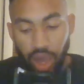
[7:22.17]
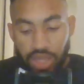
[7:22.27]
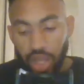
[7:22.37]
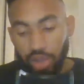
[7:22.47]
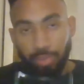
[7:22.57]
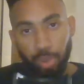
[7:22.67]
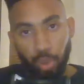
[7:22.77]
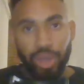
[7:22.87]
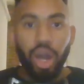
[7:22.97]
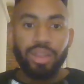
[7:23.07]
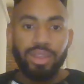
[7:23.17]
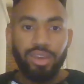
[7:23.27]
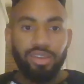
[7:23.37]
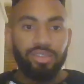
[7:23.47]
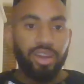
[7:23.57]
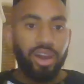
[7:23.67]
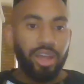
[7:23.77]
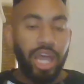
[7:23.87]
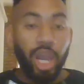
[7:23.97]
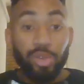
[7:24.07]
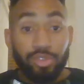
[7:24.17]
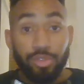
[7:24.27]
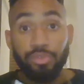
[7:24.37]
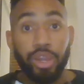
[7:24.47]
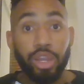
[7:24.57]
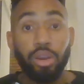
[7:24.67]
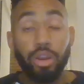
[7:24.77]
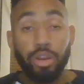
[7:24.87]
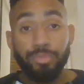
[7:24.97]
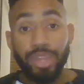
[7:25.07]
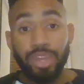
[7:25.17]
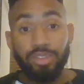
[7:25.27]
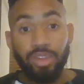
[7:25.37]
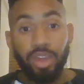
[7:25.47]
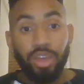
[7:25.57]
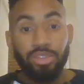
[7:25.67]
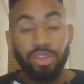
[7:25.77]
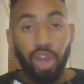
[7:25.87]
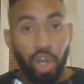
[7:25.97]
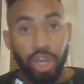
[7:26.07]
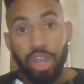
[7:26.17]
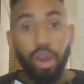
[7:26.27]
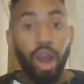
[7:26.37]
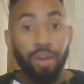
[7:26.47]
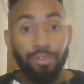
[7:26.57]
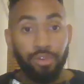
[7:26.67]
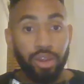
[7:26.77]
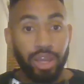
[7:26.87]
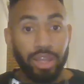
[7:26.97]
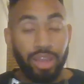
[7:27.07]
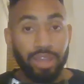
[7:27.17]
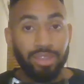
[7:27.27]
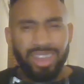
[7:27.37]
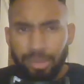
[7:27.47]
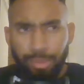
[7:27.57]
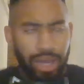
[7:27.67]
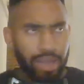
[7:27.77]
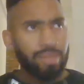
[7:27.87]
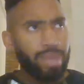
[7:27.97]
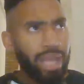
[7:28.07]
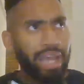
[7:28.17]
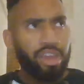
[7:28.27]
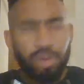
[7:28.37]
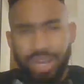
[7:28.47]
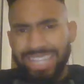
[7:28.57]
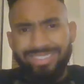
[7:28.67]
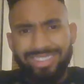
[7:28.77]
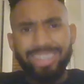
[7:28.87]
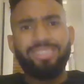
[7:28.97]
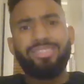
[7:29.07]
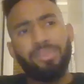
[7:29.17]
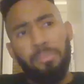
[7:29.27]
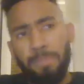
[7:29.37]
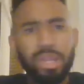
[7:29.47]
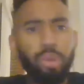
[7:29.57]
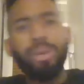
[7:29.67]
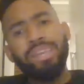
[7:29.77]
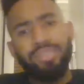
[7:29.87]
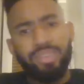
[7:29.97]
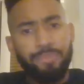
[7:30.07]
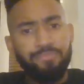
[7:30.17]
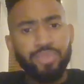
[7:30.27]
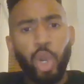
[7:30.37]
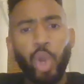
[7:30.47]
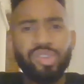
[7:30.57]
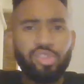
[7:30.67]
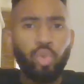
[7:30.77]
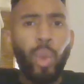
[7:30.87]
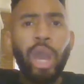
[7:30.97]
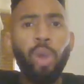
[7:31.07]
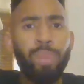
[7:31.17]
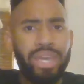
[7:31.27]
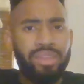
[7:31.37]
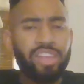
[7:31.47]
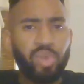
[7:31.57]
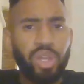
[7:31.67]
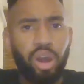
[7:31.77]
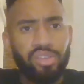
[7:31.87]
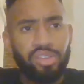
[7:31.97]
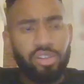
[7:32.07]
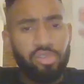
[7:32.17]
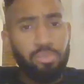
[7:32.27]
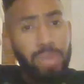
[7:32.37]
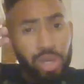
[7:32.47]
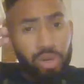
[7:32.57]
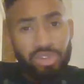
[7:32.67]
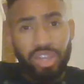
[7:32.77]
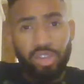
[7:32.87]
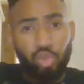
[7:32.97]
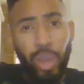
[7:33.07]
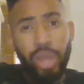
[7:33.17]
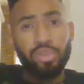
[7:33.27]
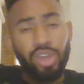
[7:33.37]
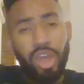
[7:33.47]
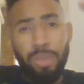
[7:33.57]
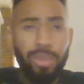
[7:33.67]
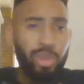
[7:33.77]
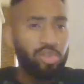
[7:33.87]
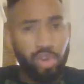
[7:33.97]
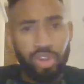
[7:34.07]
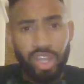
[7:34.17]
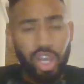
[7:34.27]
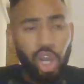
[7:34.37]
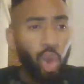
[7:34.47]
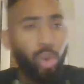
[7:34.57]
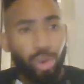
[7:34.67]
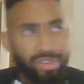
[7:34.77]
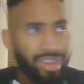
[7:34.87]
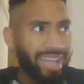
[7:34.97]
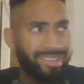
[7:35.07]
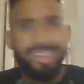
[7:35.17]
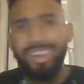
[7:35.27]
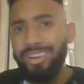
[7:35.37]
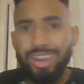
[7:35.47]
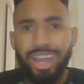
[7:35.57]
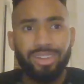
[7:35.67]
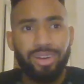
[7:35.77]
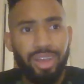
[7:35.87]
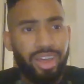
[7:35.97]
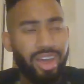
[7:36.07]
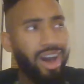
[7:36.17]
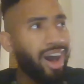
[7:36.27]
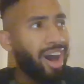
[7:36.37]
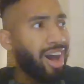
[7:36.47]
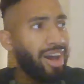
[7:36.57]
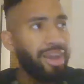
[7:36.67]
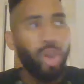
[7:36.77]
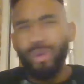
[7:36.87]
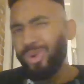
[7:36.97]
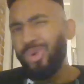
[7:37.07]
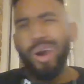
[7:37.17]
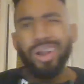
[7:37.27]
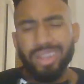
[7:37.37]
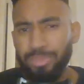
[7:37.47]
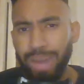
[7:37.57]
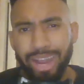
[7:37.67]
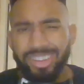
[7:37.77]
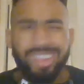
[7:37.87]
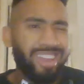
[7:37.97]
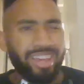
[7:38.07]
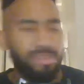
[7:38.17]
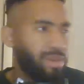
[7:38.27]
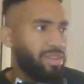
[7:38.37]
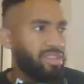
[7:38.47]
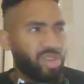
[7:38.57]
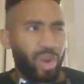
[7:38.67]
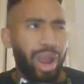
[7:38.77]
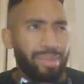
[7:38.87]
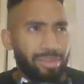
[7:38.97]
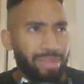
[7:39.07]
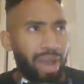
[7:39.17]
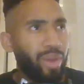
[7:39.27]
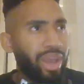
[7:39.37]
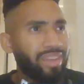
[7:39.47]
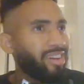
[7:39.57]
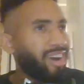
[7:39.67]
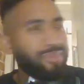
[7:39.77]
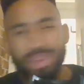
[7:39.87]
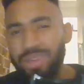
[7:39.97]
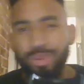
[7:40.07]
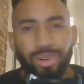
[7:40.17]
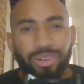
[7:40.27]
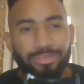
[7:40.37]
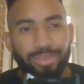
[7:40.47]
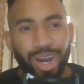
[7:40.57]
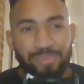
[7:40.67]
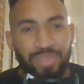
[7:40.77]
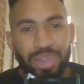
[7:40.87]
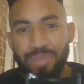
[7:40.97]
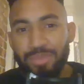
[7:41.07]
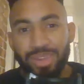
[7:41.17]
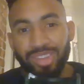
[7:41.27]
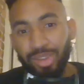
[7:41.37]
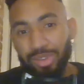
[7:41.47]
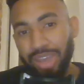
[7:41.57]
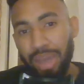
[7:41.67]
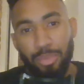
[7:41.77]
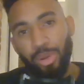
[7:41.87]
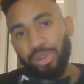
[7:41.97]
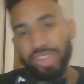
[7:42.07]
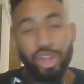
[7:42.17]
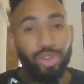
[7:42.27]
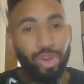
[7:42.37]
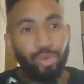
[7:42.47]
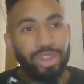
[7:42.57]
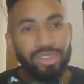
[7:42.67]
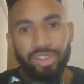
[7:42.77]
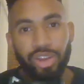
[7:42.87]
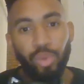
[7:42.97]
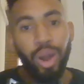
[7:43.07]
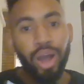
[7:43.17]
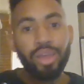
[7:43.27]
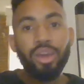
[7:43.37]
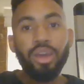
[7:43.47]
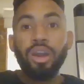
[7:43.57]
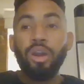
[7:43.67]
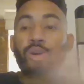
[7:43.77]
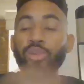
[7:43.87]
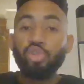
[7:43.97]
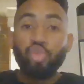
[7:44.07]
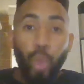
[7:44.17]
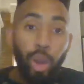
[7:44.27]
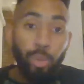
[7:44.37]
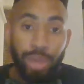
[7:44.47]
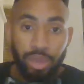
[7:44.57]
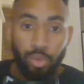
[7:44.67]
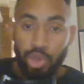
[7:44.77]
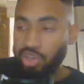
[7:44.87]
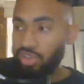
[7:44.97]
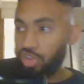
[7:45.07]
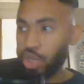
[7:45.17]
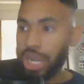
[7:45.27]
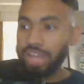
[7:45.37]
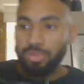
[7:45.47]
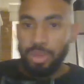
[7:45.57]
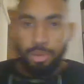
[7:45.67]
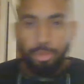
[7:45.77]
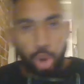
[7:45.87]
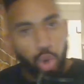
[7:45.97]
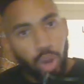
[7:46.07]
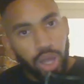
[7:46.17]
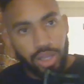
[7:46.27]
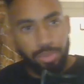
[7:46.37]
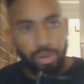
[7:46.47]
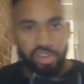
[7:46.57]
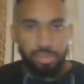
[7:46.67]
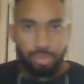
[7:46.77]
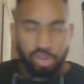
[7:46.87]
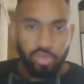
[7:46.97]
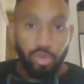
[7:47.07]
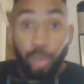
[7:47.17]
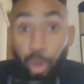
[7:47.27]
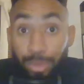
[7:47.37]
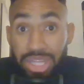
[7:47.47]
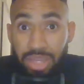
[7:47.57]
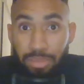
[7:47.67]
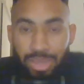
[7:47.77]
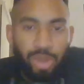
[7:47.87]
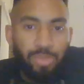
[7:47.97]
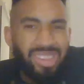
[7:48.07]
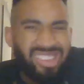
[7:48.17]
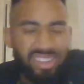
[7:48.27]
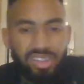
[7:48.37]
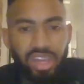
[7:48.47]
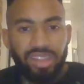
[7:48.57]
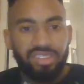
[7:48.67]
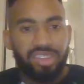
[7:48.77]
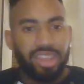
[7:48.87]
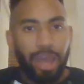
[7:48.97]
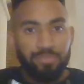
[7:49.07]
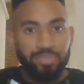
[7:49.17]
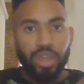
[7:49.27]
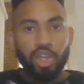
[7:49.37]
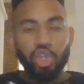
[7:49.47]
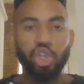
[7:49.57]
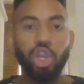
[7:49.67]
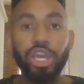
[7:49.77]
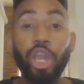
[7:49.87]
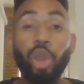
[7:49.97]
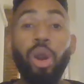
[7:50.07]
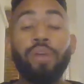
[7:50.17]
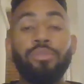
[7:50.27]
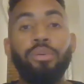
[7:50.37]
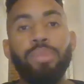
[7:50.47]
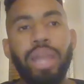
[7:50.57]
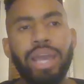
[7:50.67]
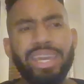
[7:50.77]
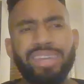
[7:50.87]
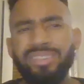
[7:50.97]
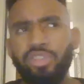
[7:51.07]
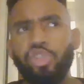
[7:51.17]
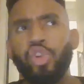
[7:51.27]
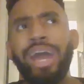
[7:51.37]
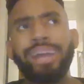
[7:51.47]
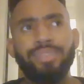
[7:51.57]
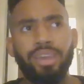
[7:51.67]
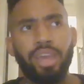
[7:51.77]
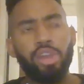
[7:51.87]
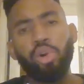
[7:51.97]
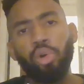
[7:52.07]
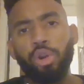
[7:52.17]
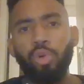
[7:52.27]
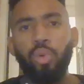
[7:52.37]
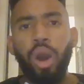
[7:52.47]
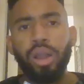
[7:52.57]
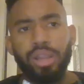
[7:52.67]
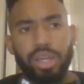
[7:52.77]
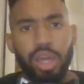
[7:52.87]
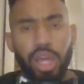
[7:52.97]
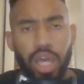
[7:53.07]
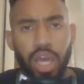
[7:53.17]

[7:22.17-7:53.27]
Another point on this, and I learned this from Frank Kern, is to look at your offer and think about it and be like, yo, is this minnow bait or is this whale bait? That's what he calls it. There's minnows and there's whales. Minnows are the lower kind of tier, kind of lower quality buyers. I don't like maybe describing them that way. They're all people, but maybe it's a type of person you don't necessarily want. Or there's whale bait, which attracts maybe a more quality person with more money, bigger business, things like that. You should look at your offer and be like, is this attracting a lower quality